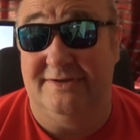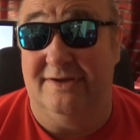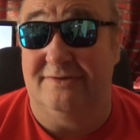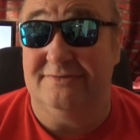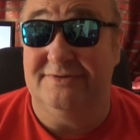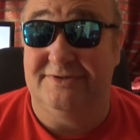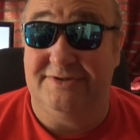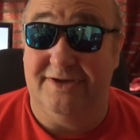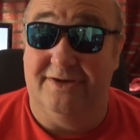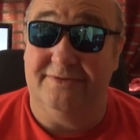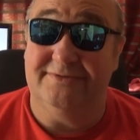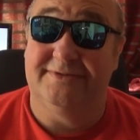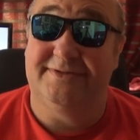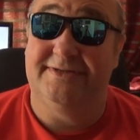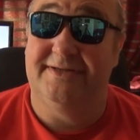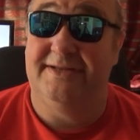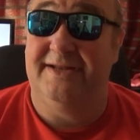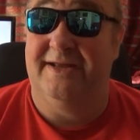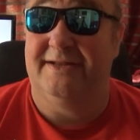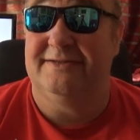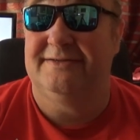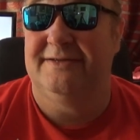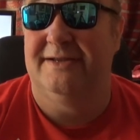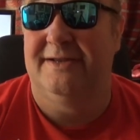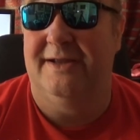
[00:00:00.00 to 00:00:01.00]
Don Johnson
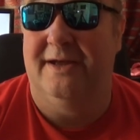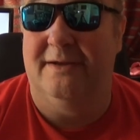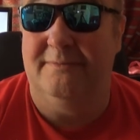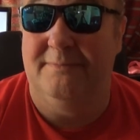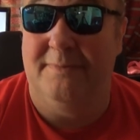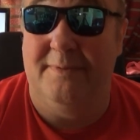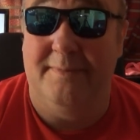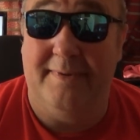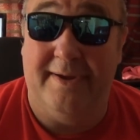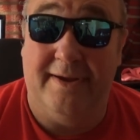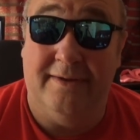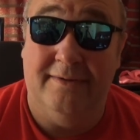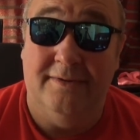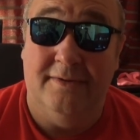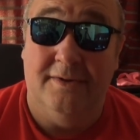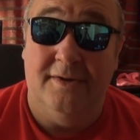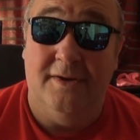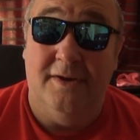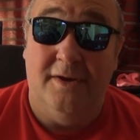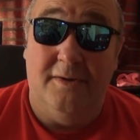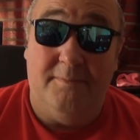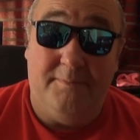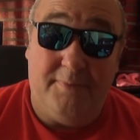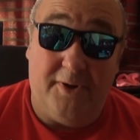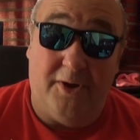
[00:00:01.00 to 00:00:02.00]
had an album out.
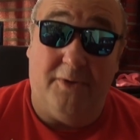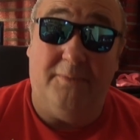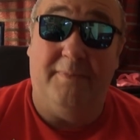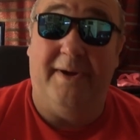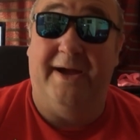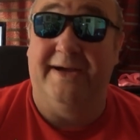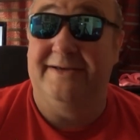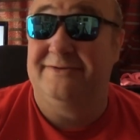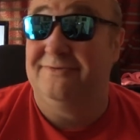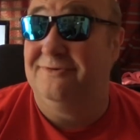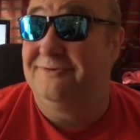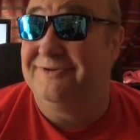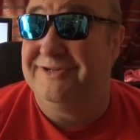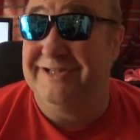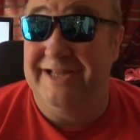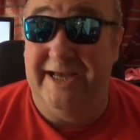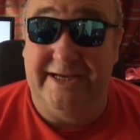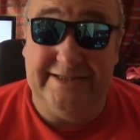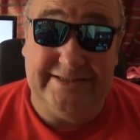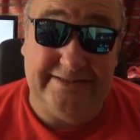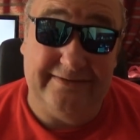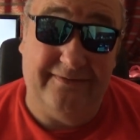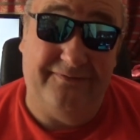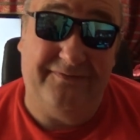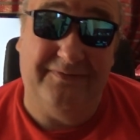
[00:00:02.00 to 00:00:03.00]
Paul Michael
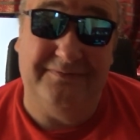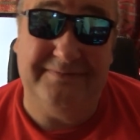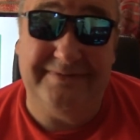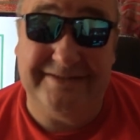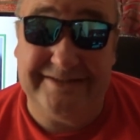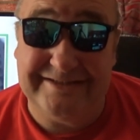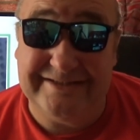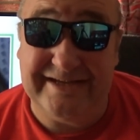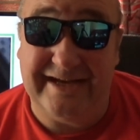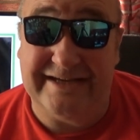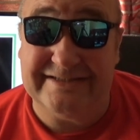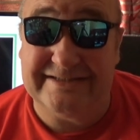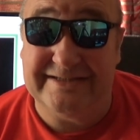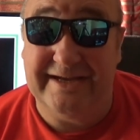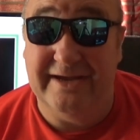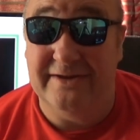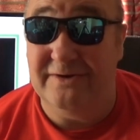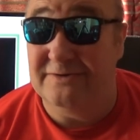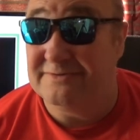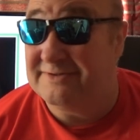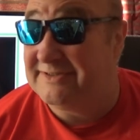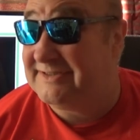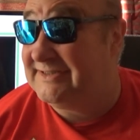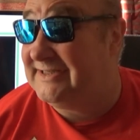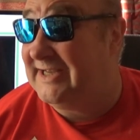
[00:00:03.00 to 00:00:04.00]
Glaser from Starsky
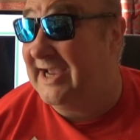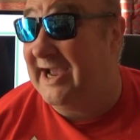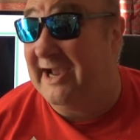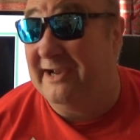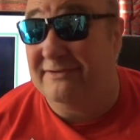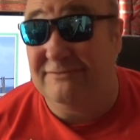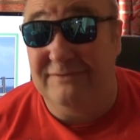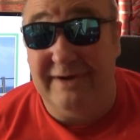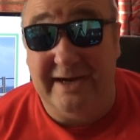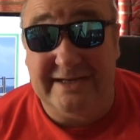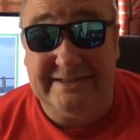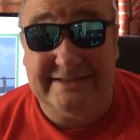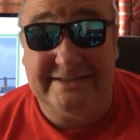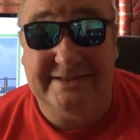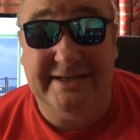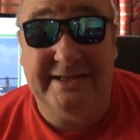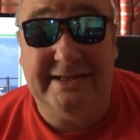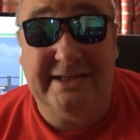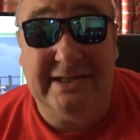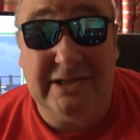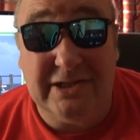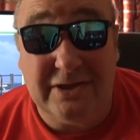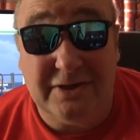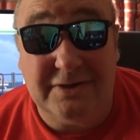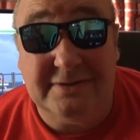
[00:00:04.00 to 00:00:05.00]

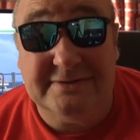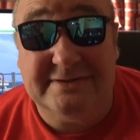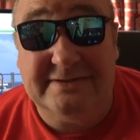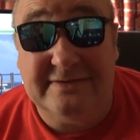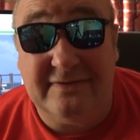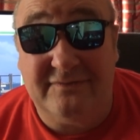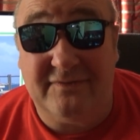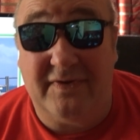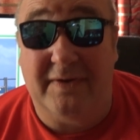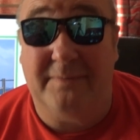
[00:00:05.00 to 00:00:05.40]
directed loads of